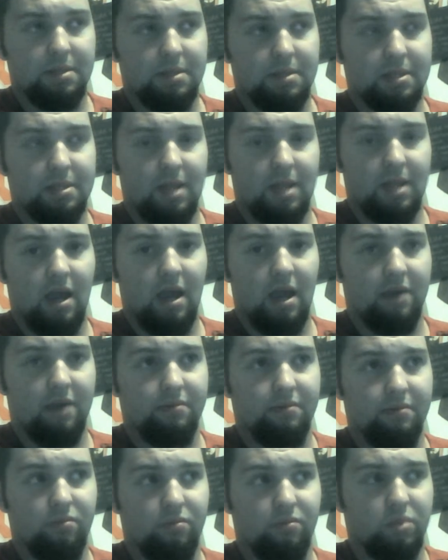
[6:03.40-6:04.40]
since
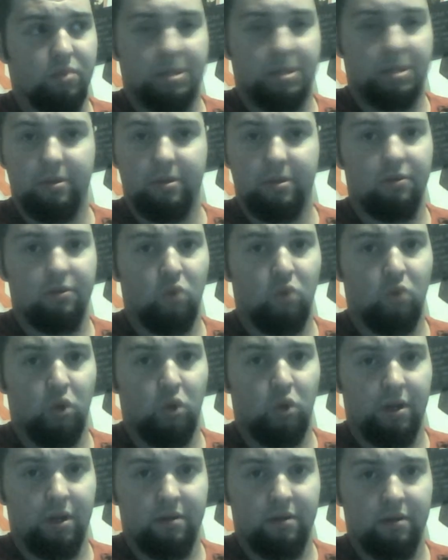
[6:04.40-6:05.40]
I was a little
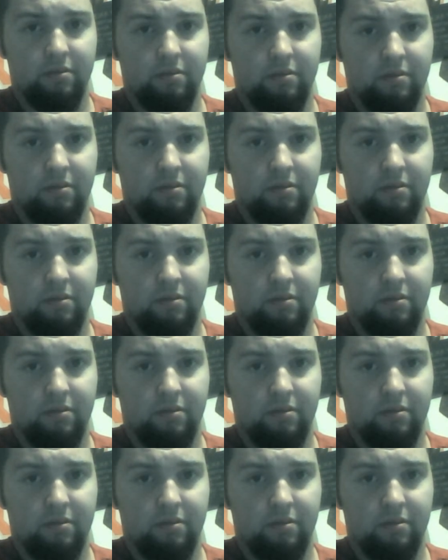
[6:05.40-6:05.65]
boy,